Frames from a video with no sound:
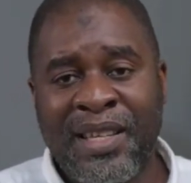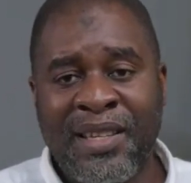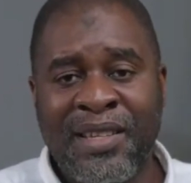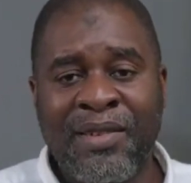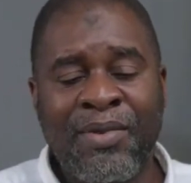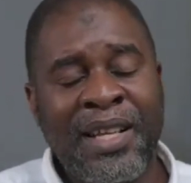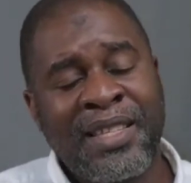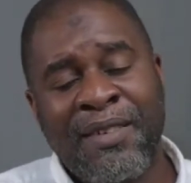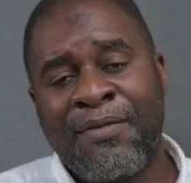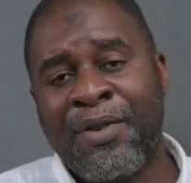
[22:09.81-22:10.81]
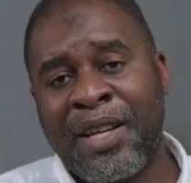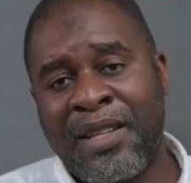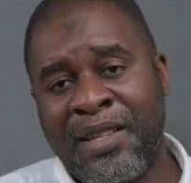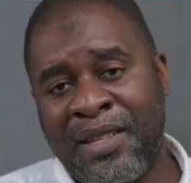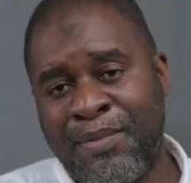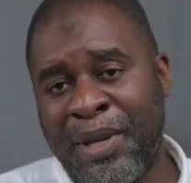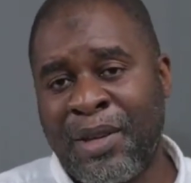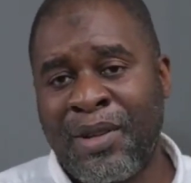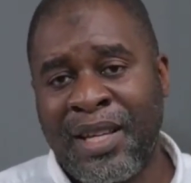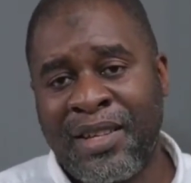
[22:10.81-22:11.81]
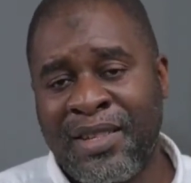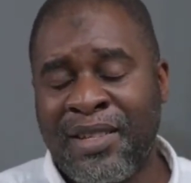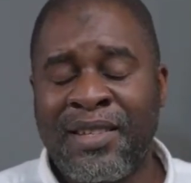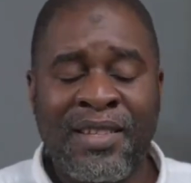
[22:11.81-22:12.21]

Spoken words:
and let's avoid speculation.